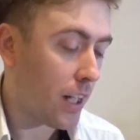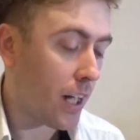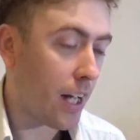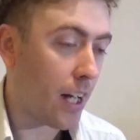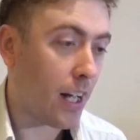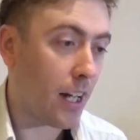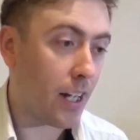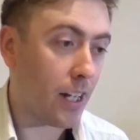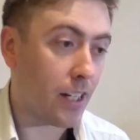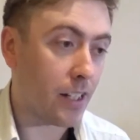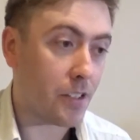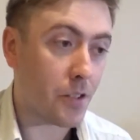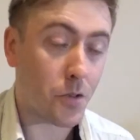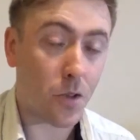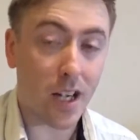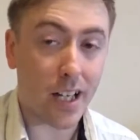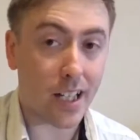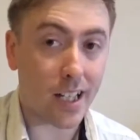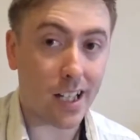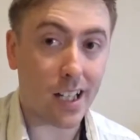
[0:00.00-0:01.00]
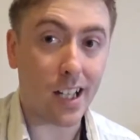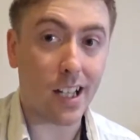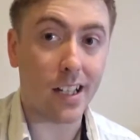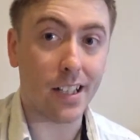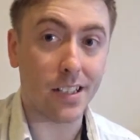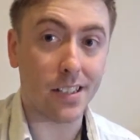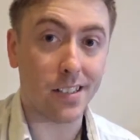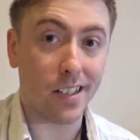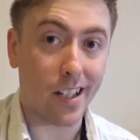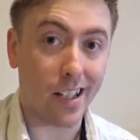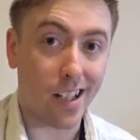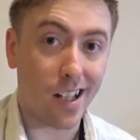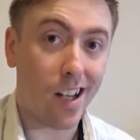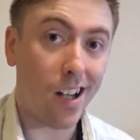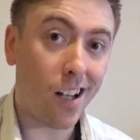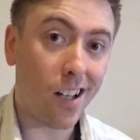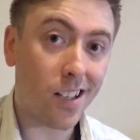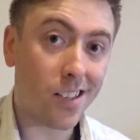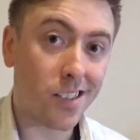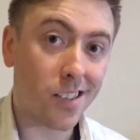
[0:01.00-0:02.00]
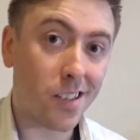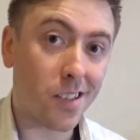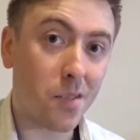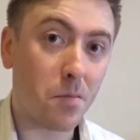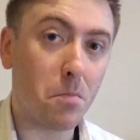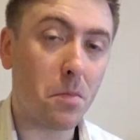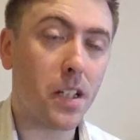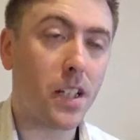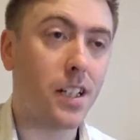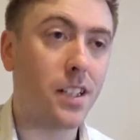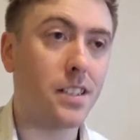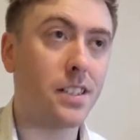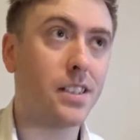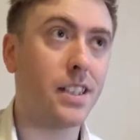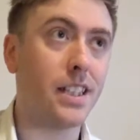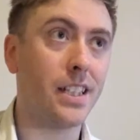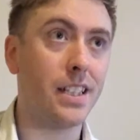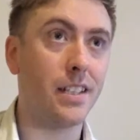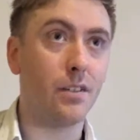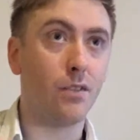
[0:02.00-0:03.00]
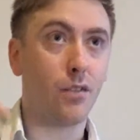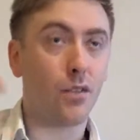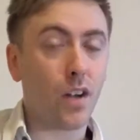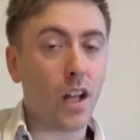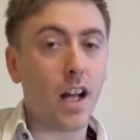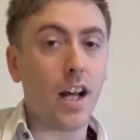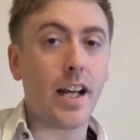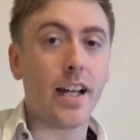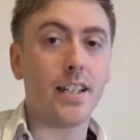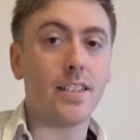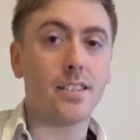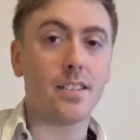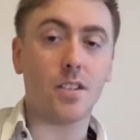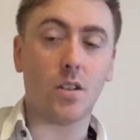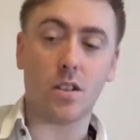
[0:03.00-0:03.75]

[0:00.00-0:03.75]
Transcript: The dragon guy is like awesome because he flies,